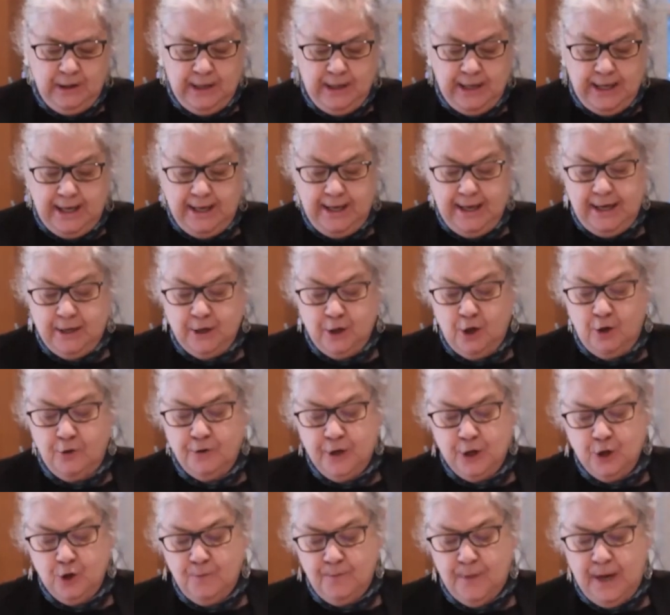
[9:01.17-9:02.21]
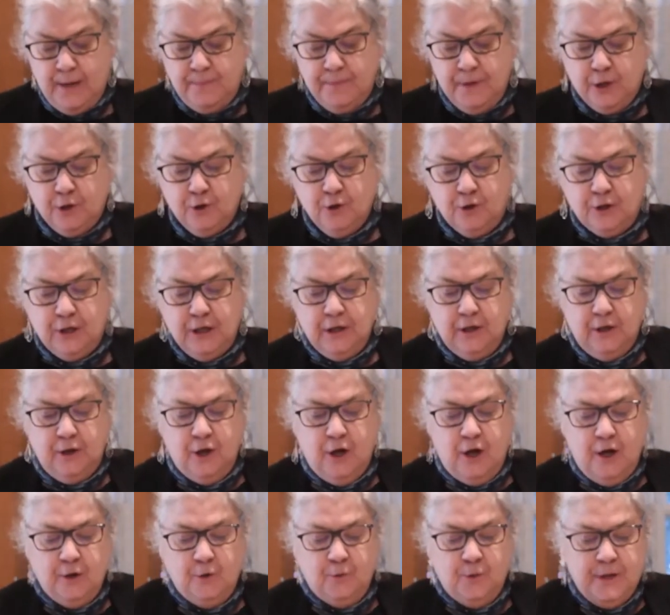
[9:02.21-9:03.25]
And I know that you might be cooking
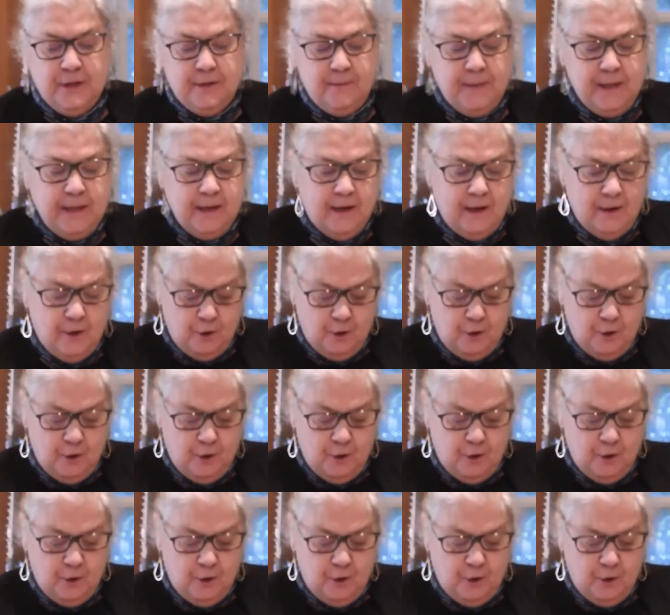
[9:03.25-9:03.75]
along with me. I